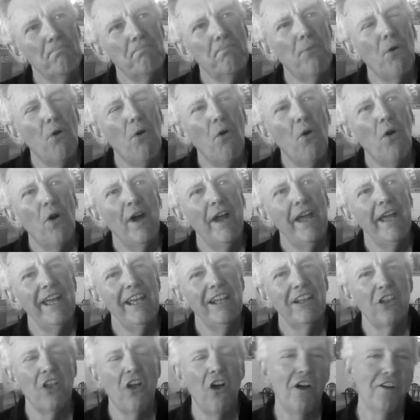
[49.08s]

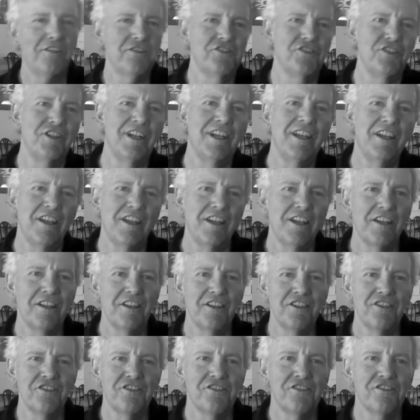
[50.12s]
boy lost in
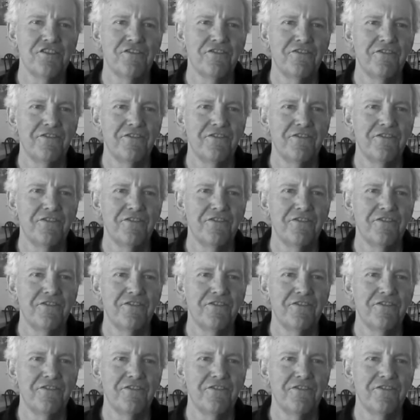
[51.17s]
his